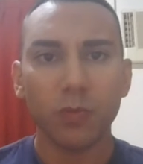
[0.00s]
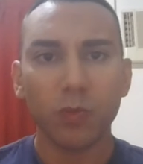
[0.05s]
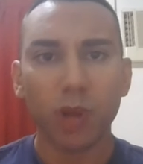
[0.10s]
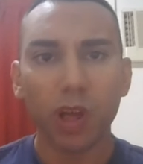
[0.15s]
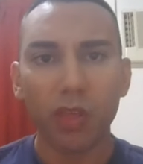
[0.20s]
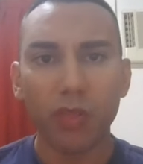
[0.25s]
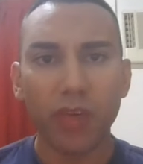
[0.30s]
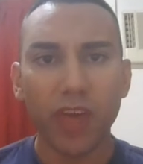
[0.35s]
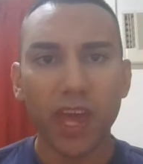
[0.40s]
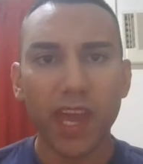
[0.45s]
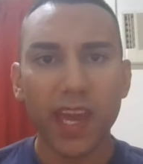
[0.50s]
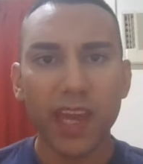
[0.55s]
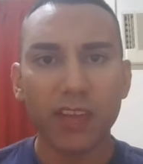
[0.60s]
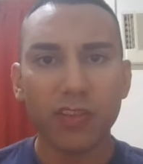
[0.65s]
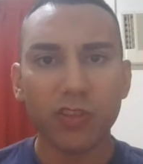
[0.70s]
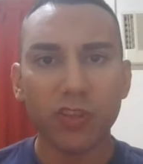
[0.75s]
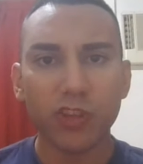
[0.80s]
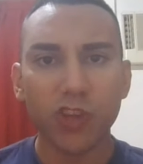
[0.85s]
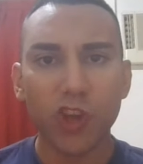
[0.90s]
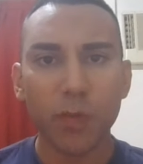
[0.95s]
while they're
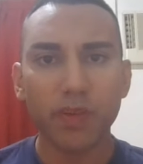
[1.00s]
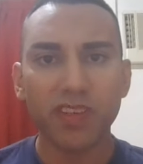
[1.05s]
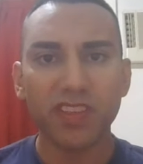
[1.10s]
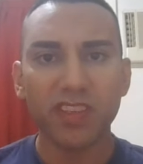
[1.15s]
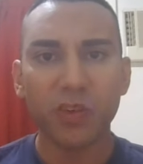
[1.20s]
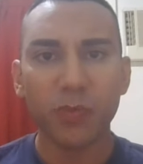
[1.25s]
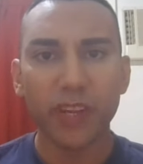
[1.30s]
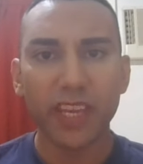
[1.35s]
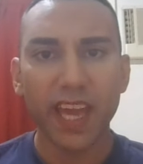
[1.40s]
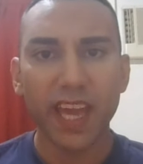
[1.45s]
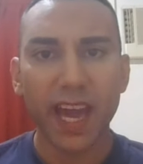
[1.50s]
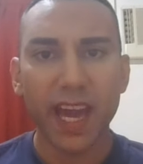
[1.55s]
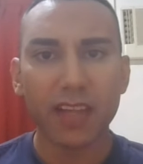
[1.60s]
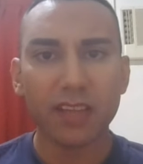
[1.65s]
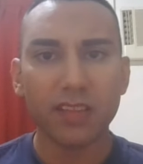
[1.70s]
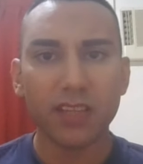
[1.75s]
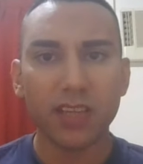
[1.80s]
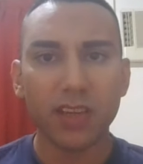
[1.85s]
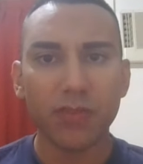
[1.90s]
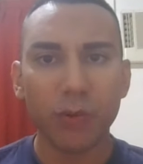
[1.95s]
interpreting
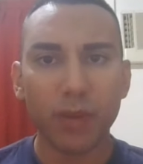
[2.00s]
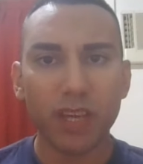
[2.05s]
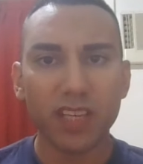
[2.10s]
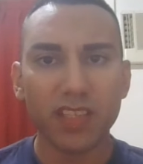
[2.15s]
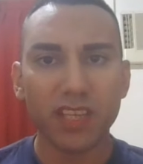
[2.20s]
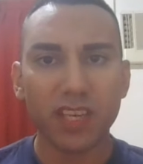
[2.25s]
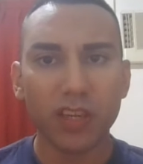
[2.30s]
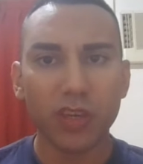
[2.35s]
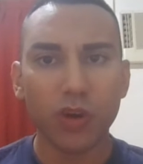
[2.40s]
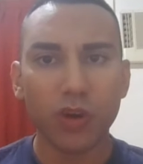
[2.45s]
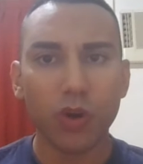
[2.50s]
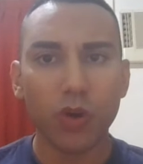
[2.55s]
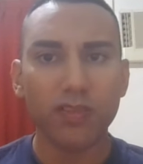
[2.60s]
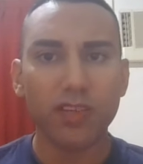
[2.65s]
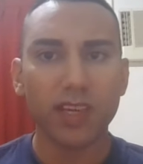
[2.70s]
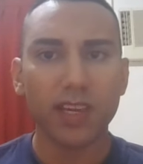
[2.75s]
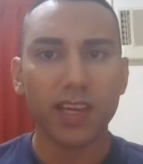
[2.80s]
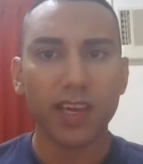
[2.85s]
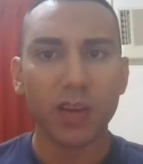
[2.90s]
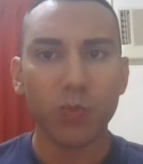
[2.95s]
reality from a
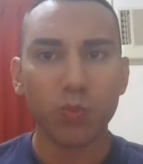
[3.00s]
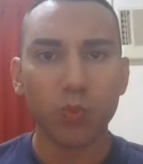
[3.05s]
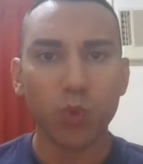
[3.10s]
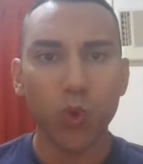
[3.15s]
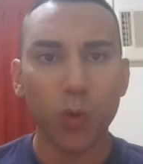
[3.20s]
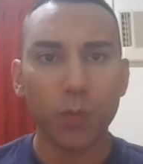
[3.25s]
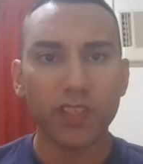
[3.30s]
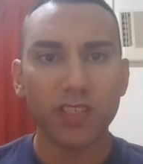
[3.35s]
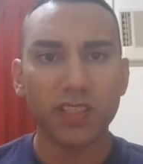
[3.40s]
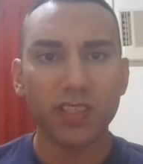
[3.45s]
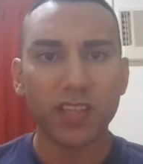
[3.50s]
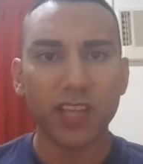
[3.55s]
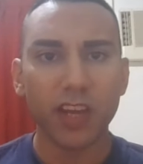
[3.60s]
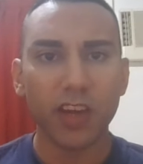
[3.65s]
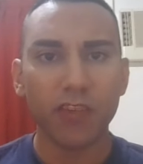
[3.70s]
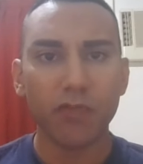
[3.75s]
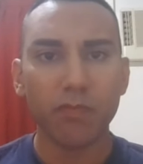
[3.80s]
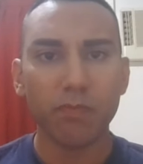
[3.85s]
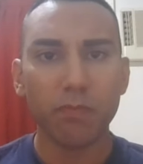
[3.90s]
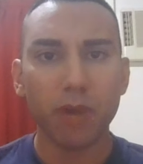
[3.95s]
psychotic and warped
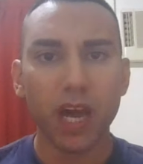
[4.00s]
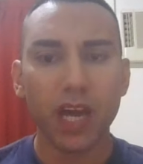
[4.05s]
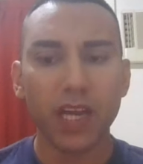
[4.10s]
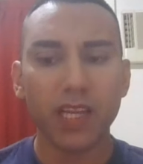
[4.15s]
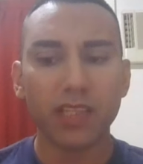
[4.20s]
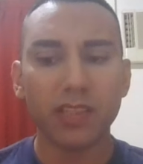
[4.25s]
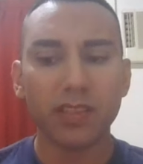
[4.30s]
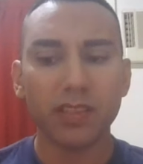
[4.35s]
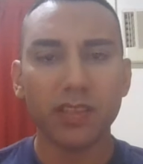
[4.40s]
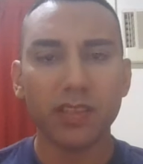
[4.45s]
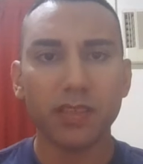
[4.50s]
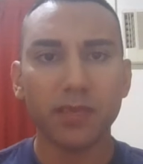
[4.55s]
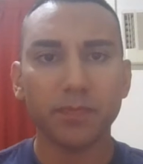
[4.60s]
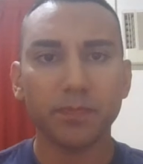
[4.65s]
state of mind.